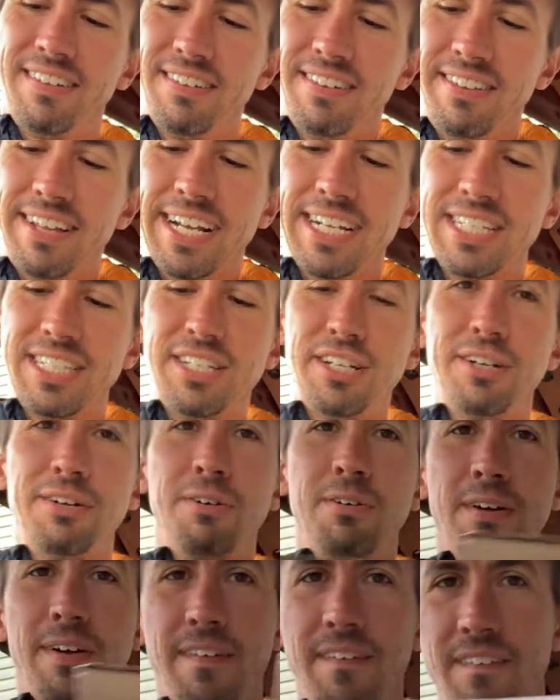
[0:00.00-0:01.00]
Thanks
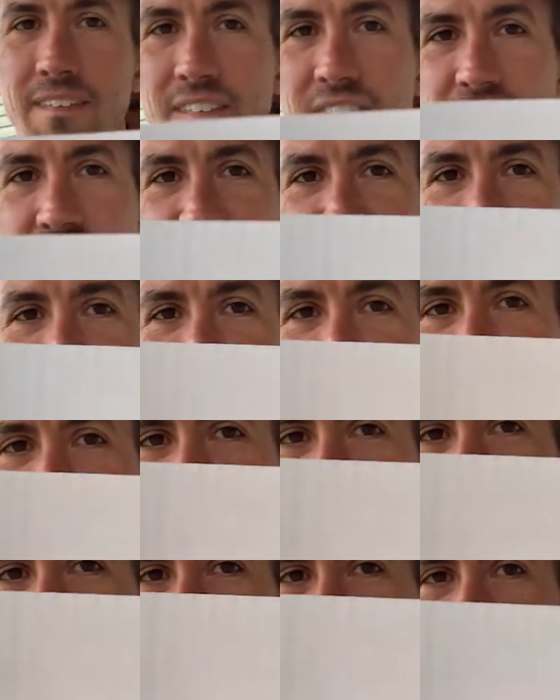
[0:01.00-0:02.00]
to
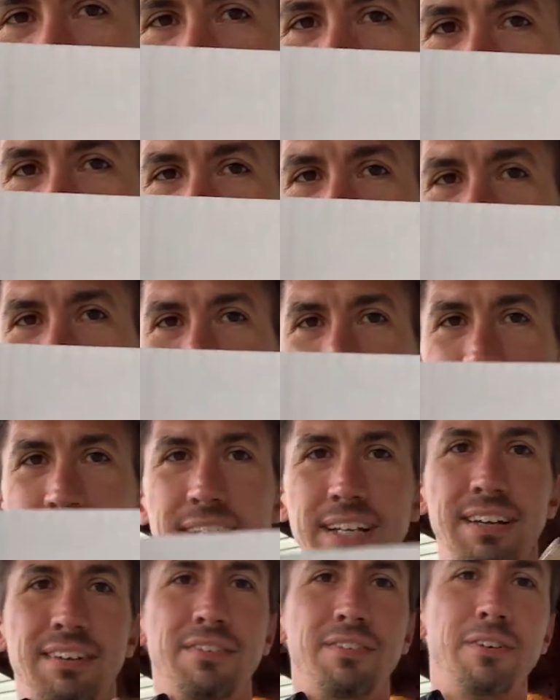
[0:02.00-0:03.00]
Falcon Race Timing
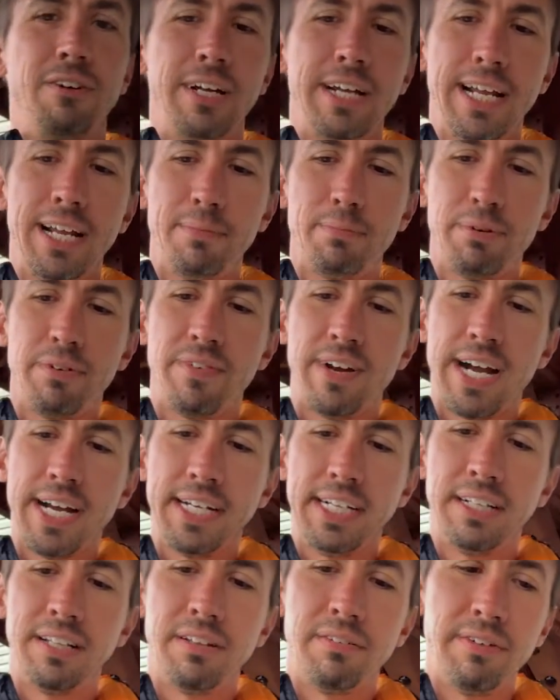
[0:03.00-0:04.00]
for again
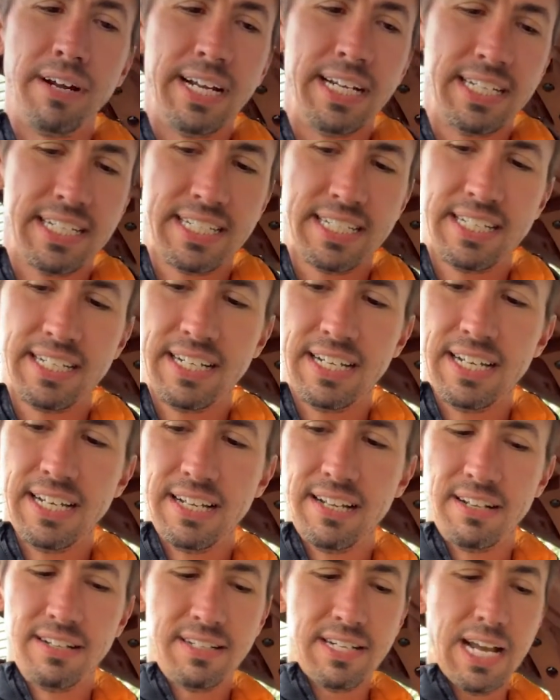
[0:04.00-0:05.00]
providing the race
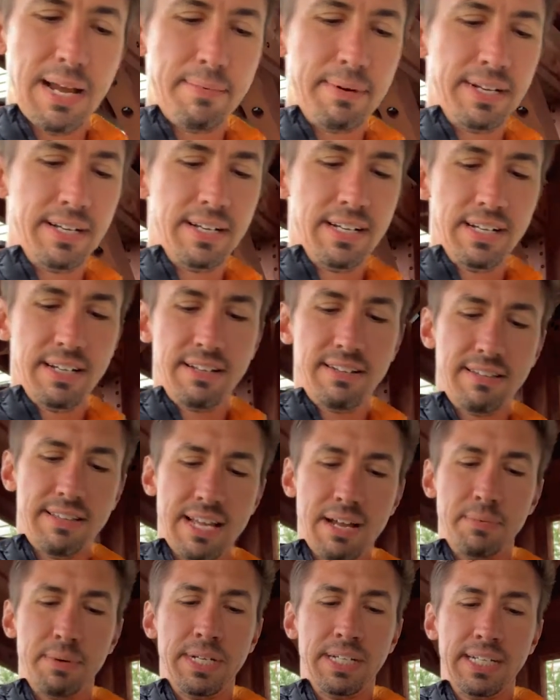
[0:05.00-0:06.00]
timing
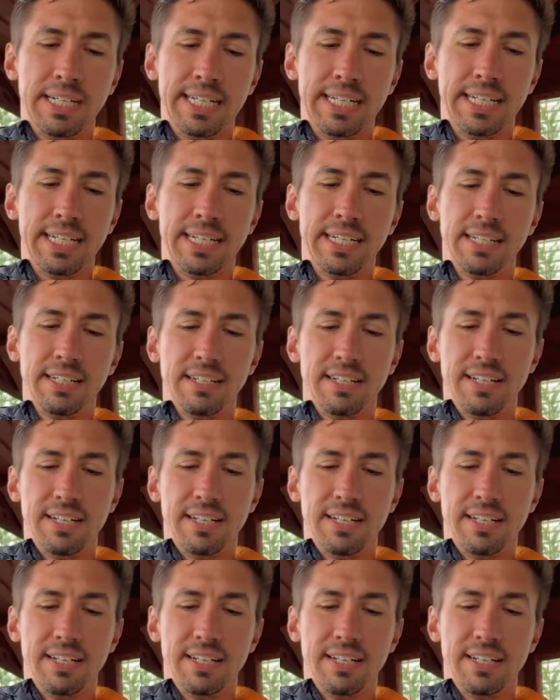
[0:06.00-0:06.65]
that we need,